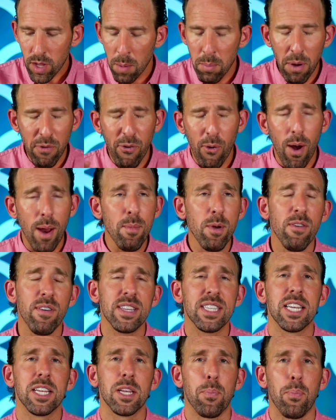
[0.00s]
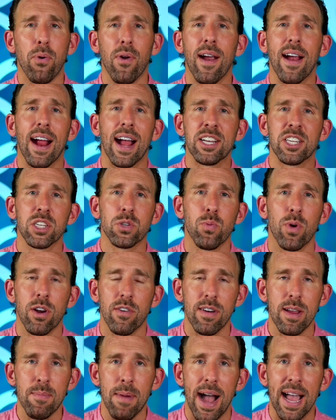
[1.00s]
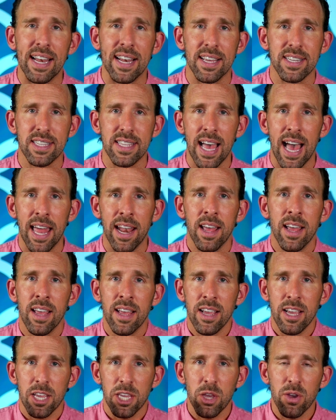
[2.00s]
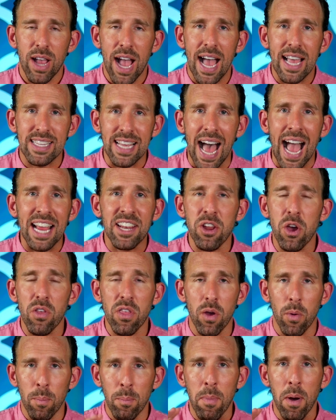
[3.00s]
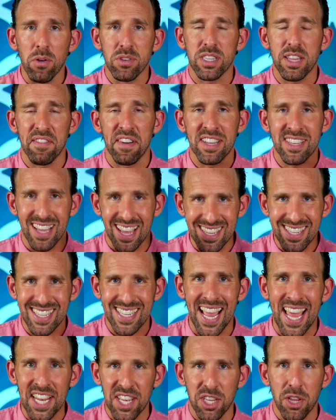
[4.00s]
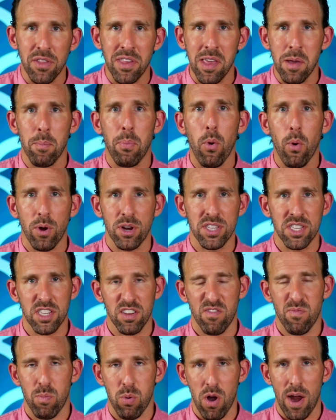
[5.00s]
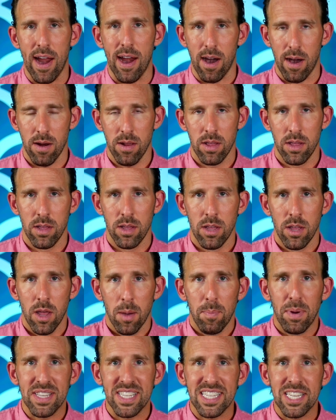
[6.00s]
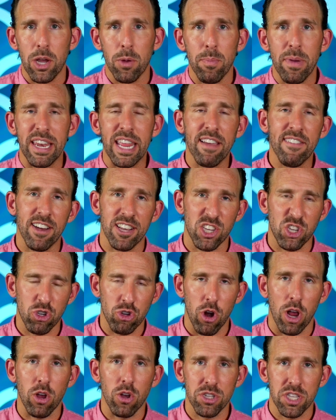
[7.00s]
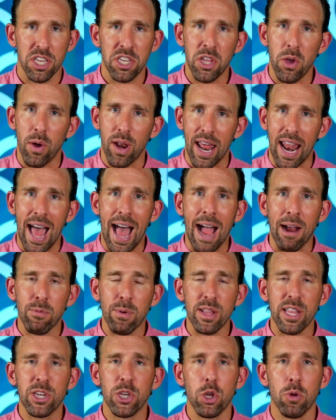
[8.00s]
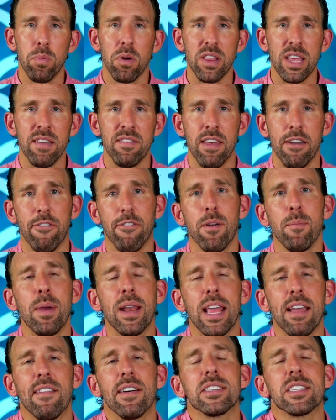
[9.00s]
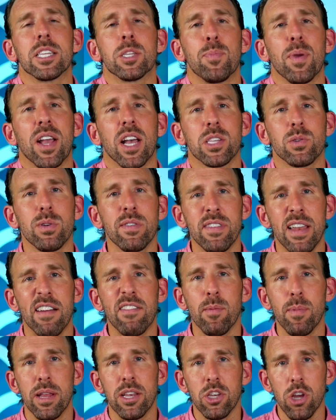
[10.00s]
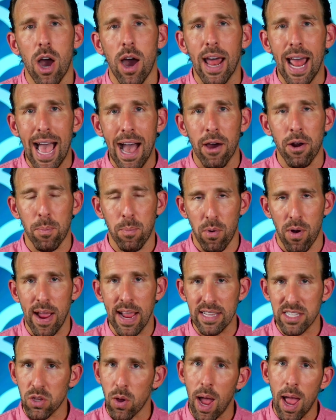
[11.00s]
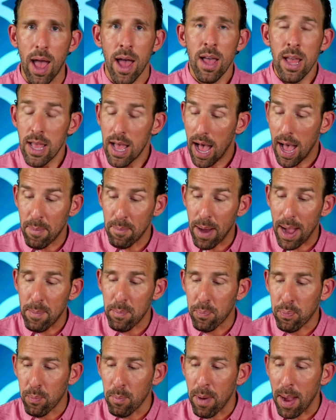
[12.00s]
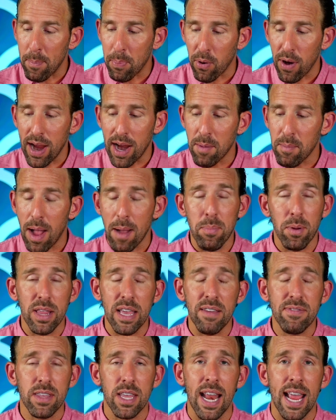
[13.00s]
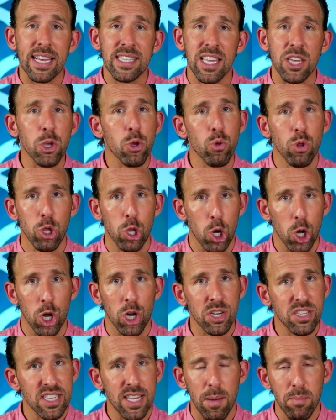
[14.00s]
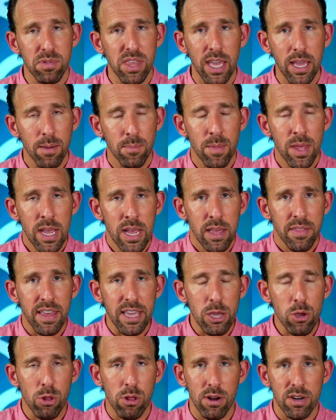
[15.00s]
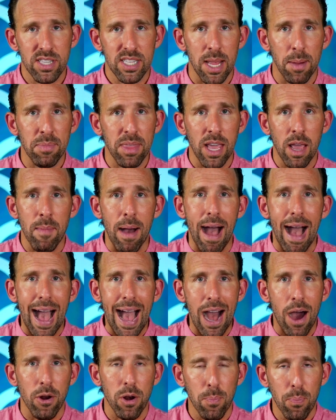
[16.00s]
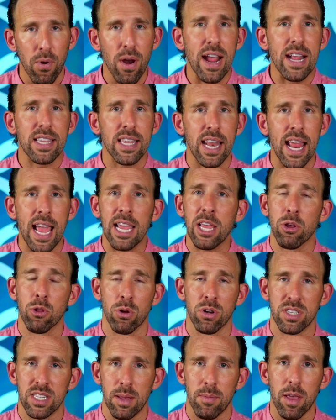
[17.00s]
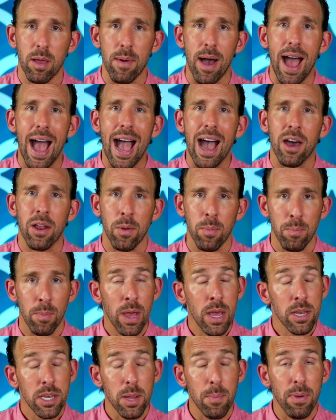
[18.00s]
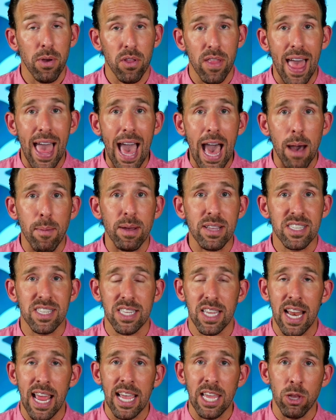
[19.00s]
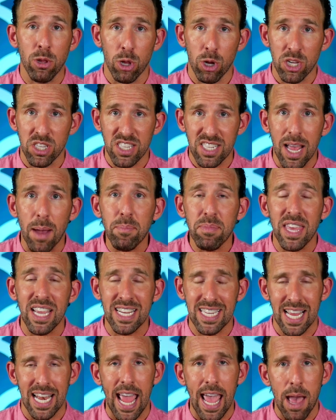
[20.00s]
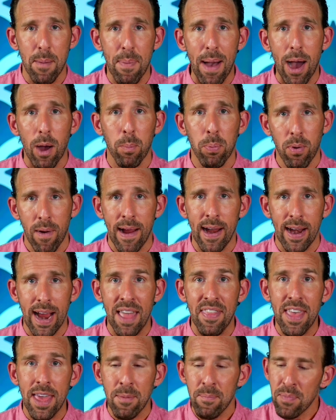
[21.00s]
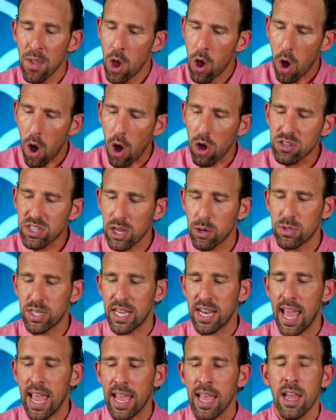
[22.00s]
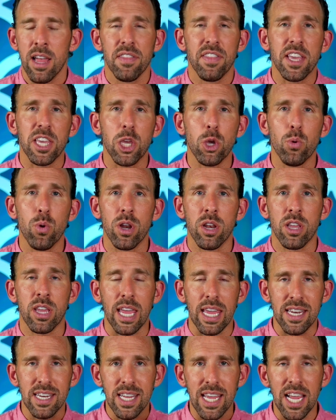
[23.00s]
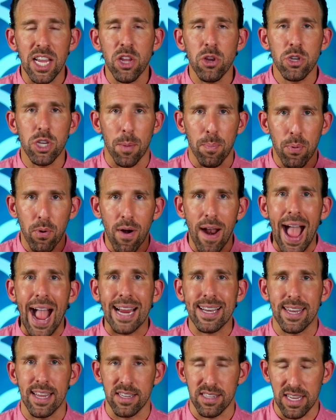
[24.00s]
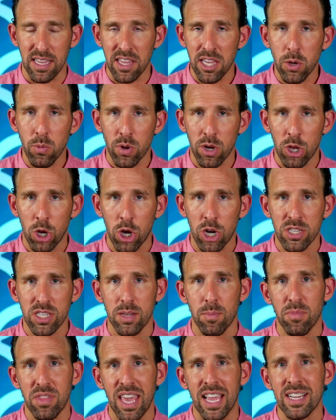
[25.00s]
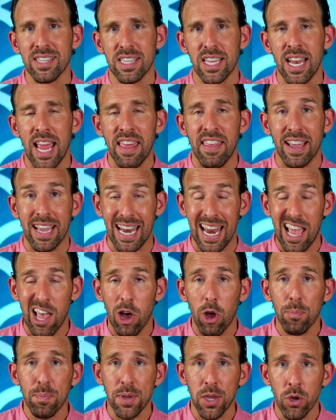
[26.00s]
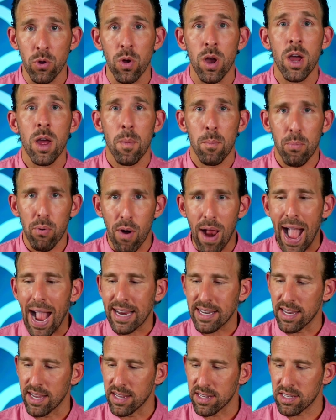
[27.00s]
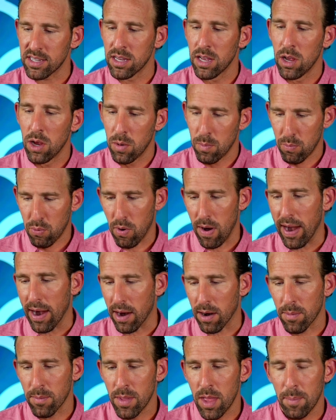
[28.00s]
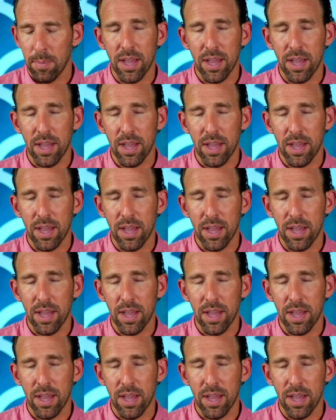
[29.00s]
before I move us into prayer, I just want to remind us that you guys, I know that most of us assent to the importance of prayer but still many of us struggle to do it. And I, I, really do believe that for many of us, it's because we've never been taught how to pray. And so I, I, my, my prayer and my belief today is that you learn something, that you learn something about how to pray today. You learn something about how to, to build habits today. You learn something today about prayer. And then also today that you would continue to practice and that you would learn some things today that can help you practice prayer.